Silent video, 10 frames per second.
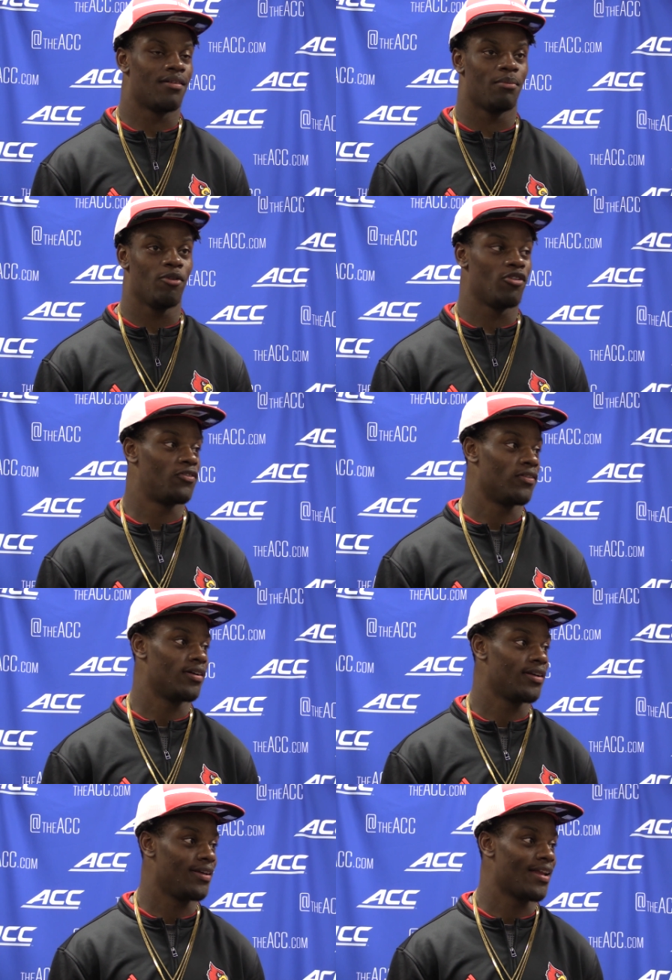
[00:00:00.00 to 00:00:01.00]
It was
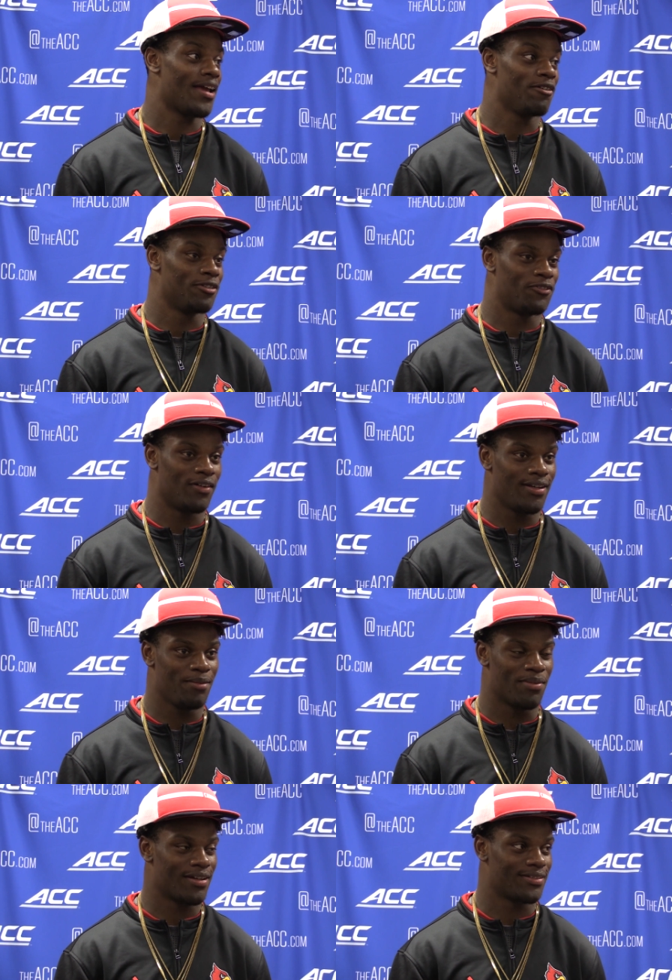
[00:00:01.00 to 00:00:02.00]
fun. It was funny,
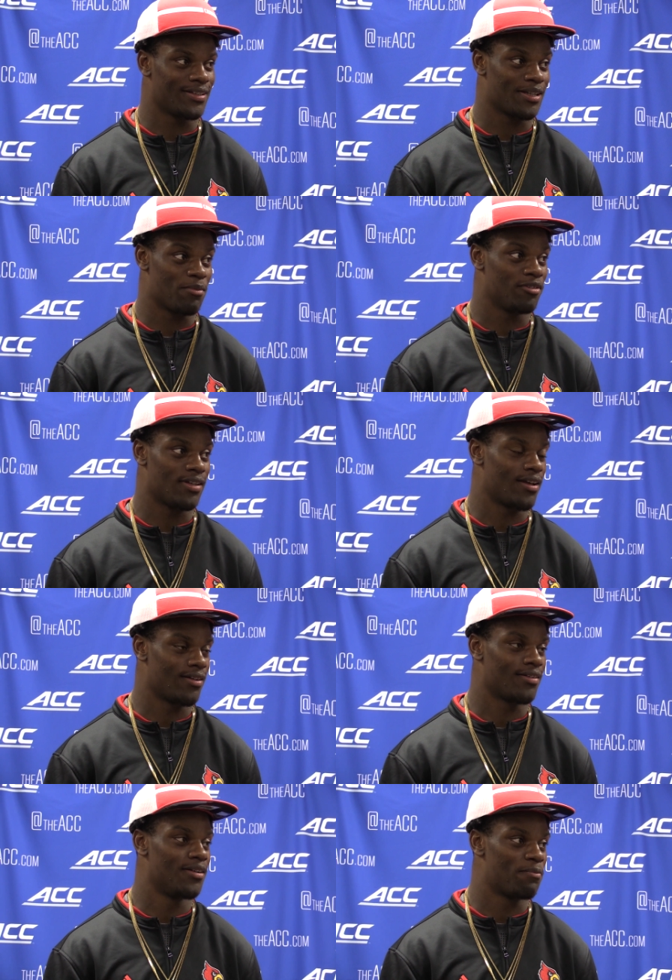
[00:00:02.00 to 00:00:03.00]
but at the same time, it was, like,
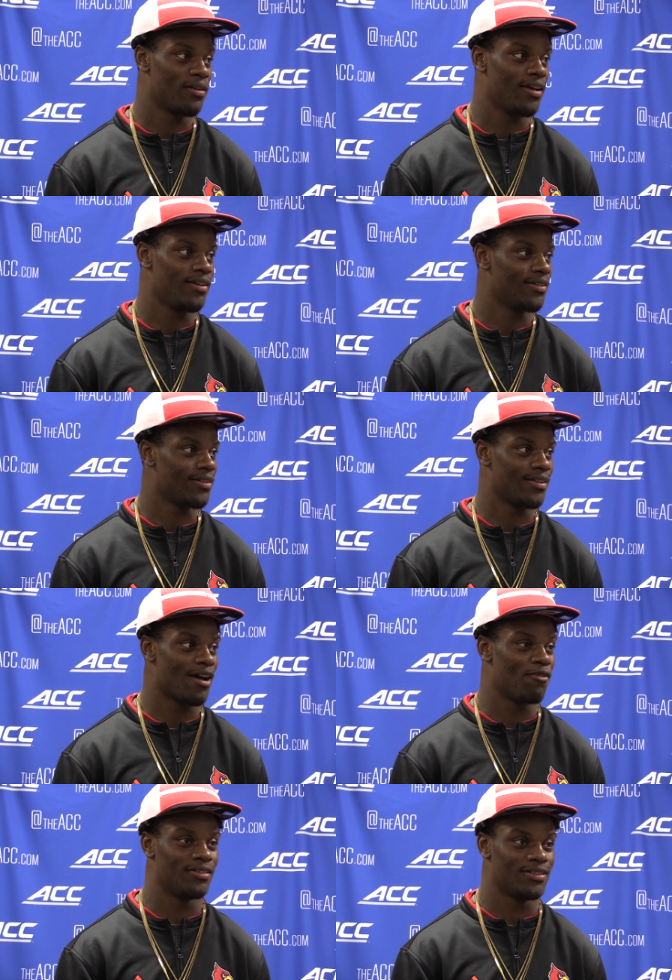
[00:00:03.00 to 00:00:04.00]
good play. And I
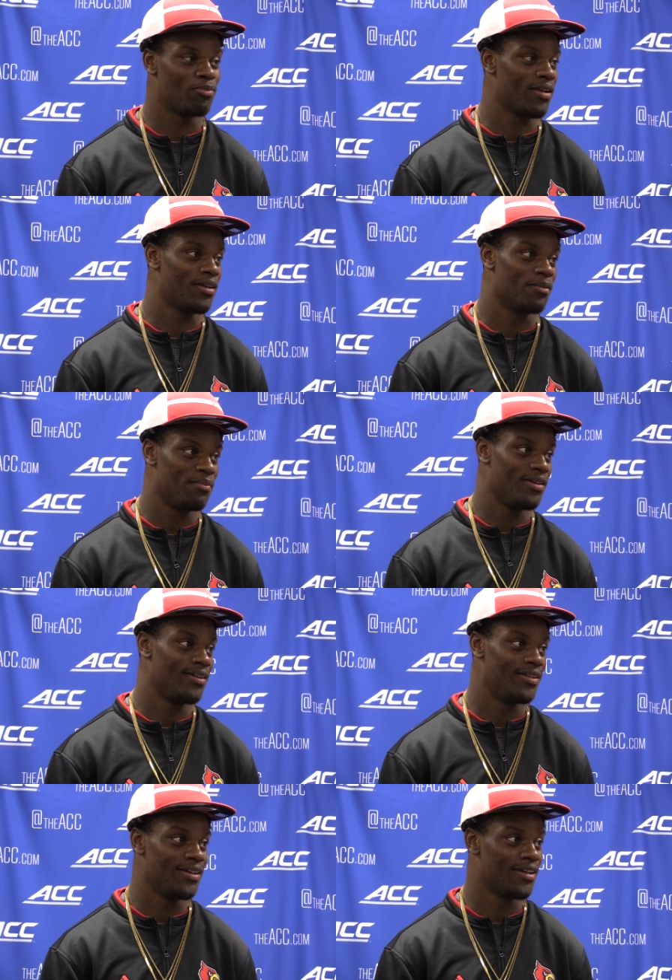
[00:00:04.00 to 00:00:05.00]
wasn't expecting him to beat
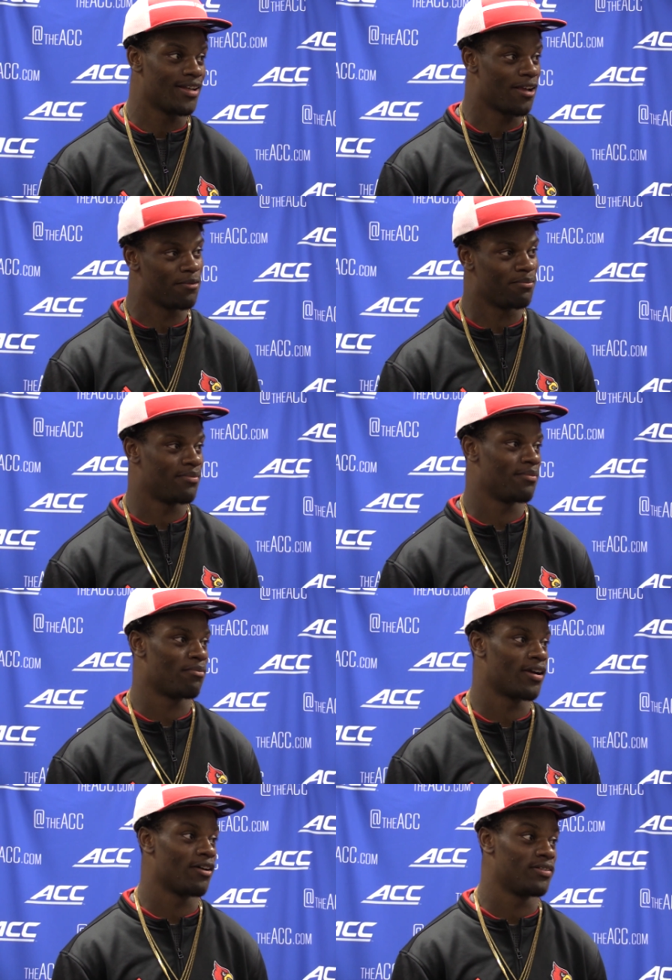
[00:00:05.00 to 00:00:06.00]
at the end, like,
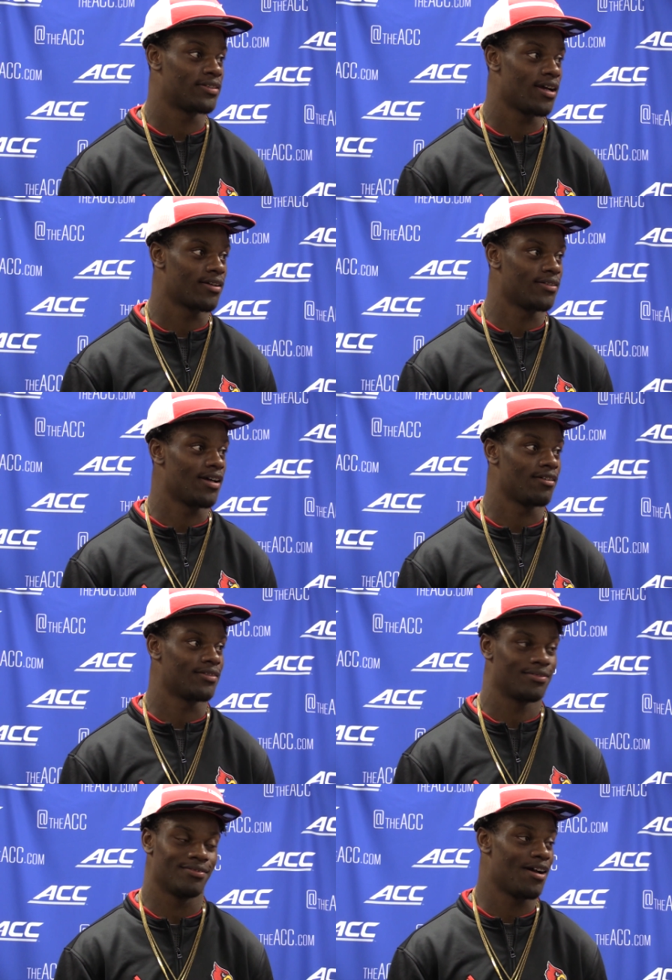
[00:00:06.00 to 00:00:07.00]
break off his tackle. And
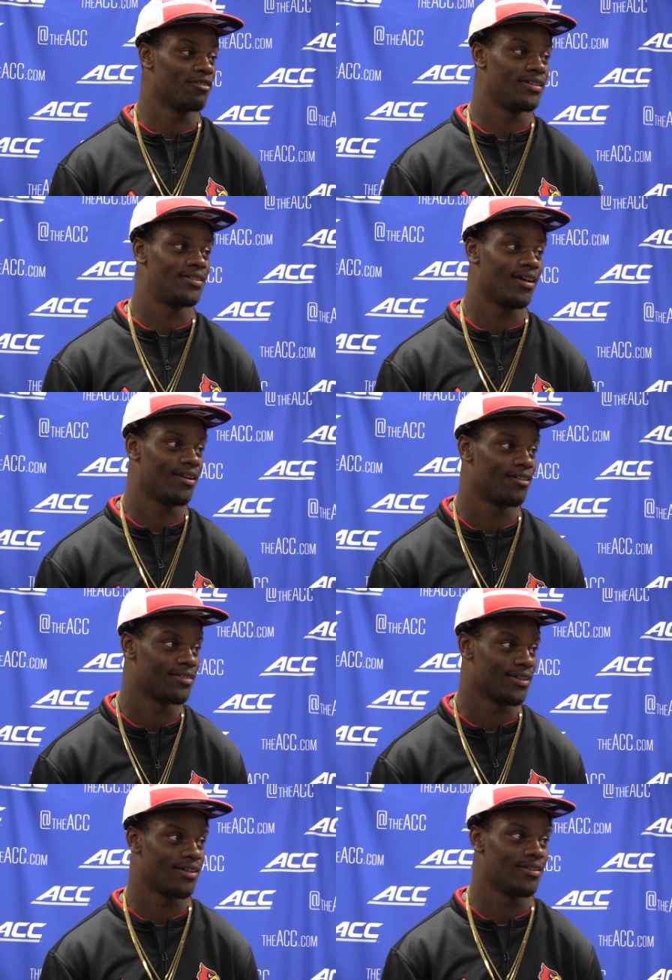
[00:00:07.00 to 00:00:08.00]
I was excited on the
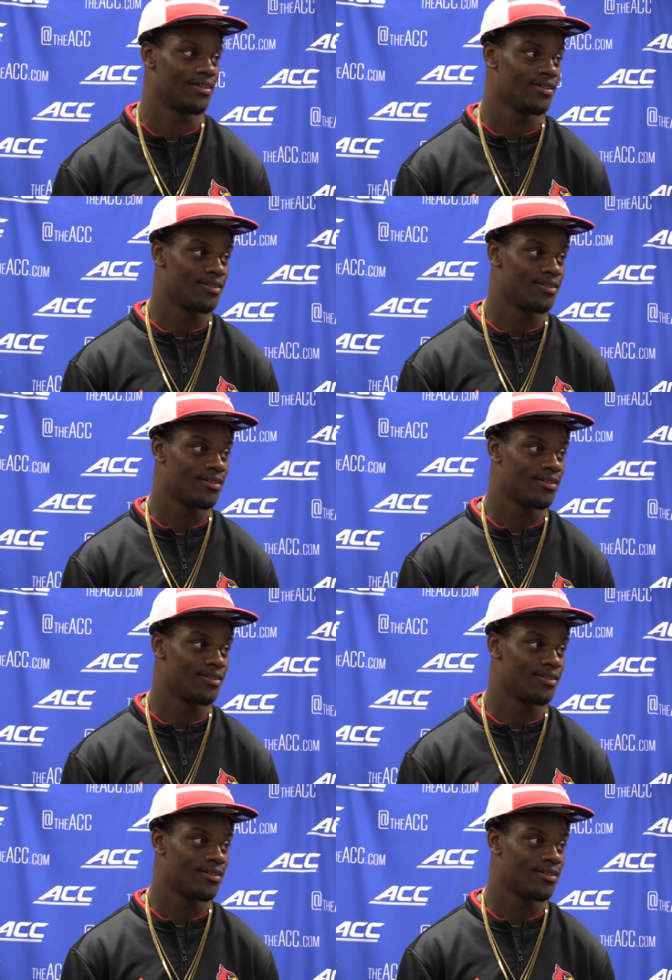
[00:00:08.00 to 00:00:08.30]
sideline.